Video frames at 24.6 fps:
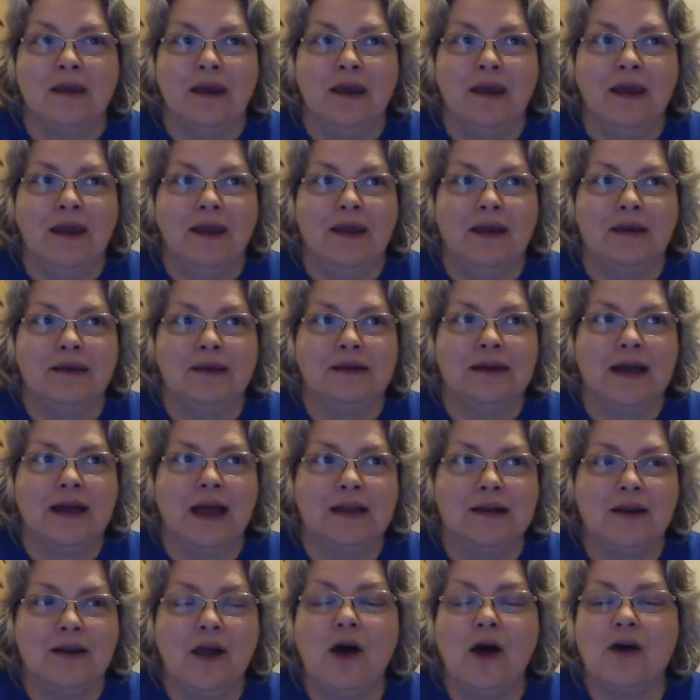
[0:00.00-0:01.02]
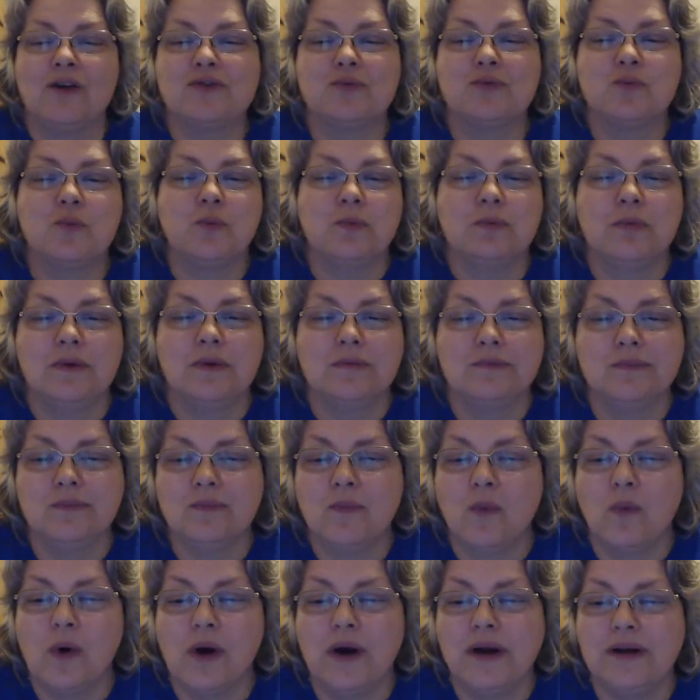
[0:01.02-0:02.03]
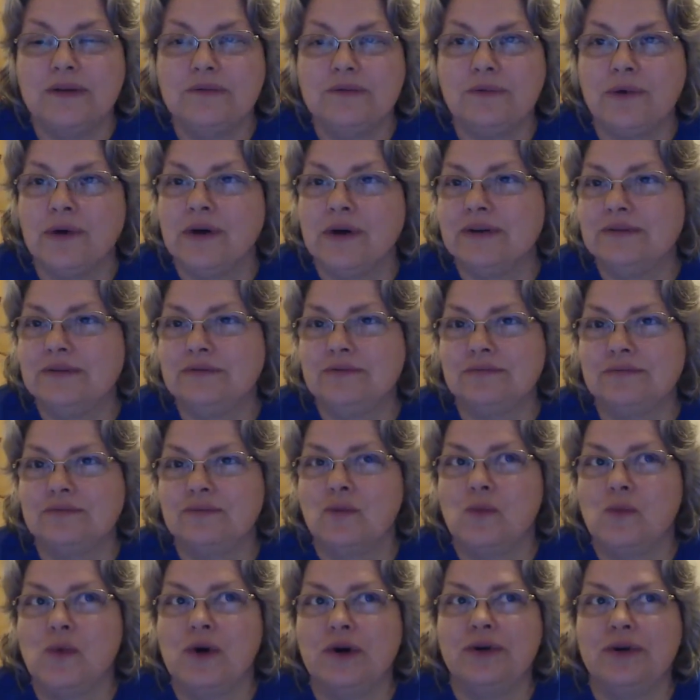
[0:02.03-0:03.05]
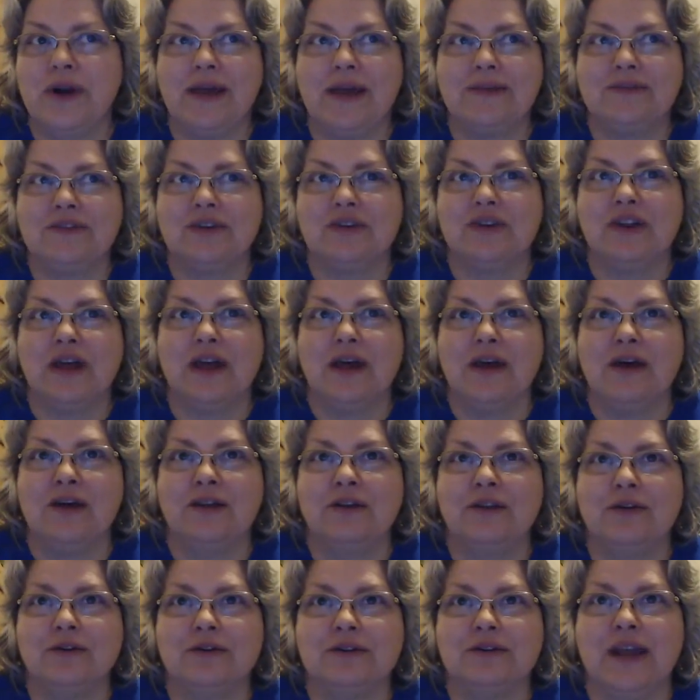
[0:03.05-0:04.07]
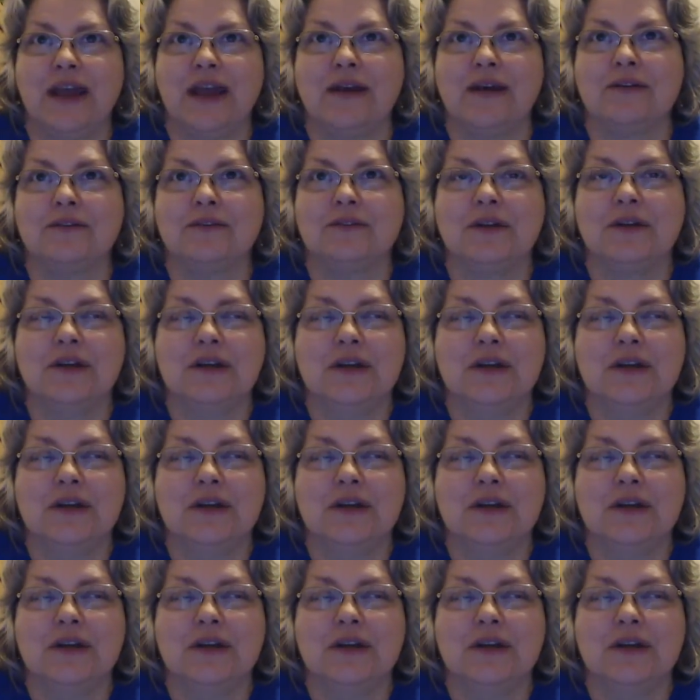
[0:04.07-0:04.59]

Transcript: And I lost one after the other down.